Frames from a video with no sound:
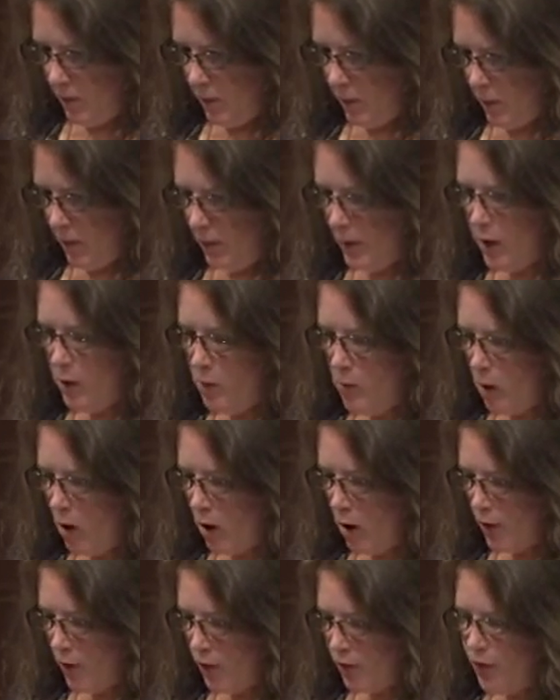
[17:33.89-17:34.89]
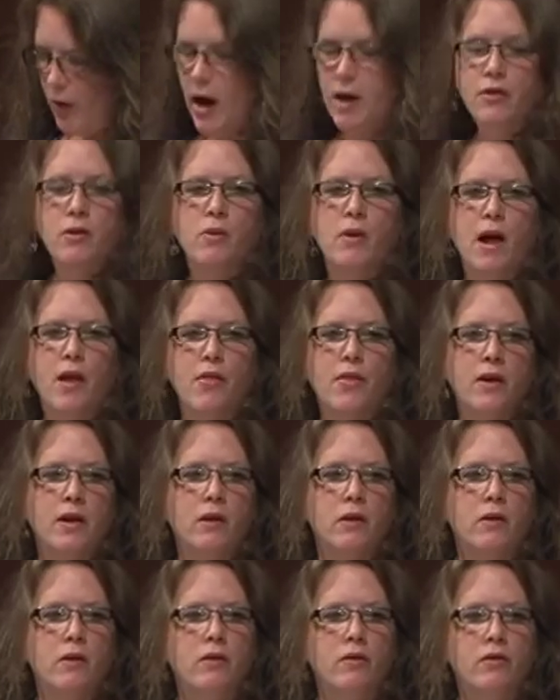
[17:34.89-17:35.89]
Little moth, I do not think
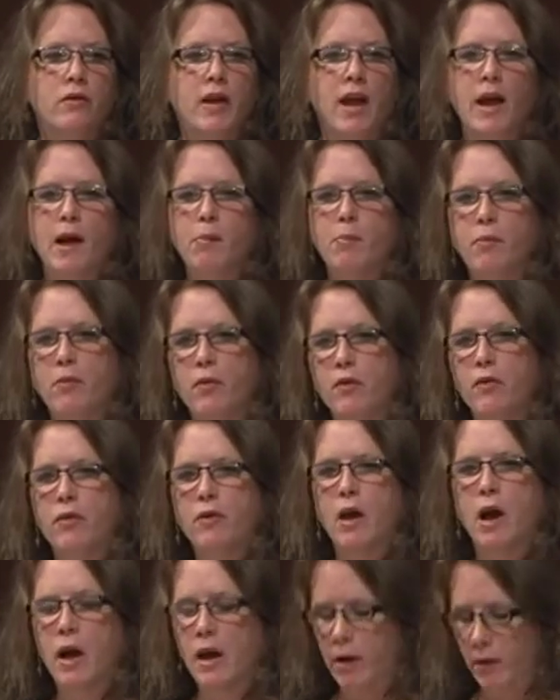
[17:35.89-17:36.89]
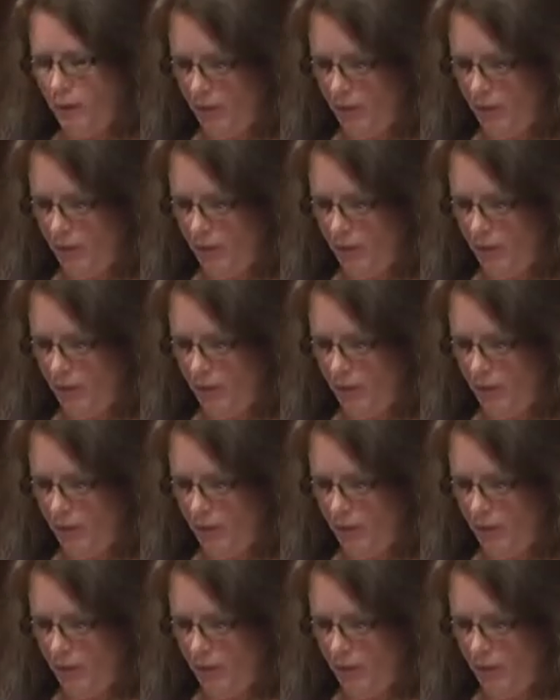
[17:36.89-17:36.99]
you'll escape this night.